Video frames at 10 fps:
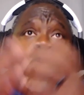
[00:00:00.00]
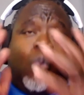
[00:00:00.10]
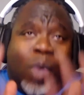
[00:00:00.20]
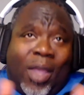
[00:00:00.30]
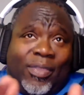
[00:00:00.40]

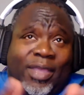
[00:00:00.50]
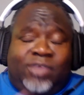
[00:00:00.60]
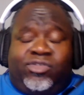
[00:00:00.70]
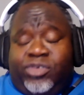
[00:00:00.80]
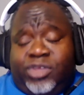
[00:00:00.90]
when the
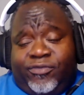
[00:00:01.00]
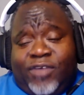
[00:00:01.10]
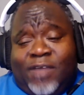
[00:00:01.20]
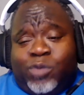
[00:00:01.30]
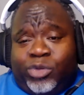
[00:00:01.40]
SRD
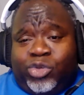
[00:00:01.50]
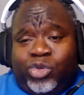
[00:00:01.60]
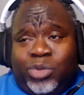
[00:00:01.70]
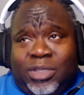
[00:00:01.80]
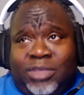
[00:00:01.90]

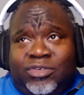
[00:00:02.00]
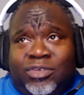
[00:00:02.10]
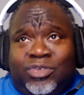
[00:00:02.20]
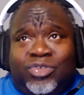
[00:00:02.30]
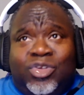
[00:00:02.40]
5.2
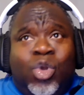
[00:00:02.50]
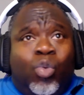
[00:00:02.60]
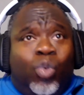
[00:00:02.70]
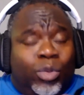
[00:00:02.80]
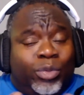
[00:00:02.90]
releases,
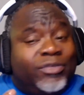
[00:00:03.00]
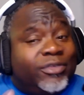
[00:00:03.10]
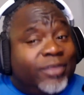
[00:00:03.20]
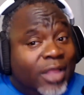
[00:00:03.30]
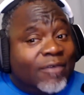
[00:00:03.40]
will we
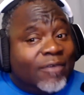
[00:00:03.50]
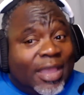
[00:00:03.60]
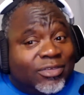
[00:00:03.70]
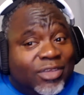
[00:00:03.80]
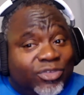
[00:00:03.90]
still have
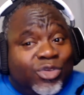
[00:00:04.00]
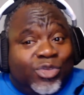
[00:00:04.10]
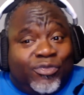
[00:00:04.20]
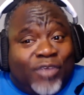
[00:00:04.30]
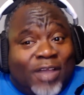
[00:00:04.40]
access
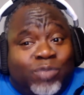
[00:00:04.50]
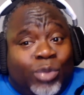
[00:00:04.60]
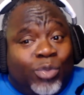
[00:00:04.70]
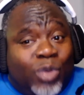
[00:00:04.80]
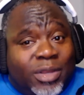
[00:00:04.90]
to the
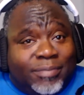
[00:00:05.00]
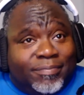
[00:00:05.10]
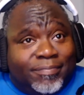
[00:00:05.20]
5.1?